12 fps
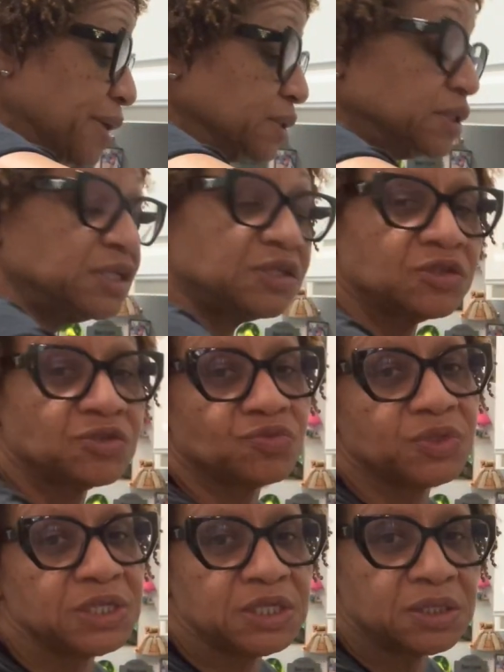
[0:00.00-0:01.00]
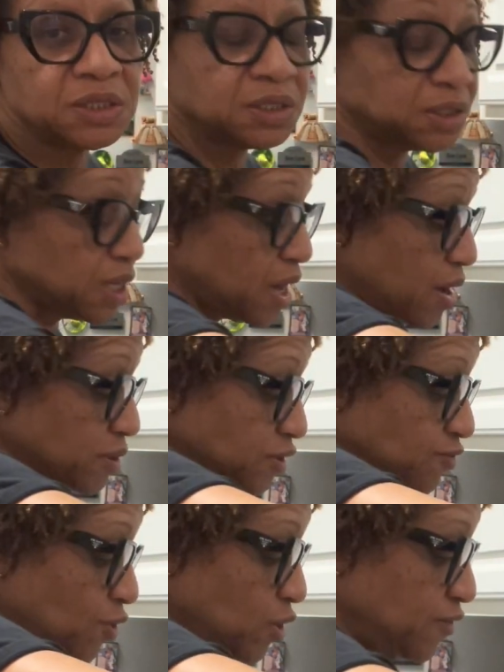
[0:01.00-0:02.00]
This is really good, y'all.
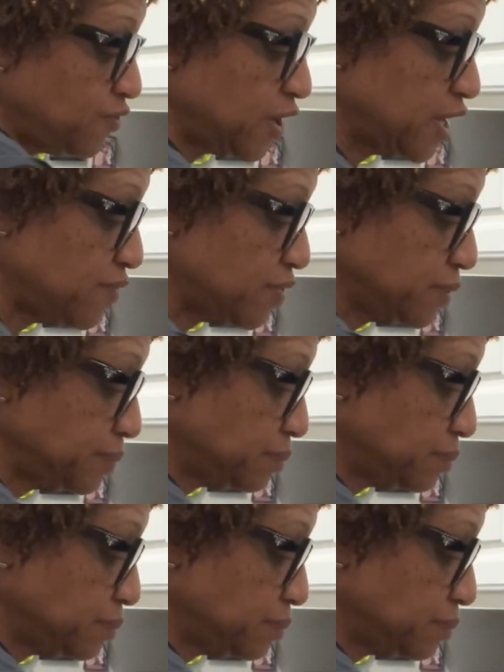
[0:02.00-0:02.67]
It's full of flavor.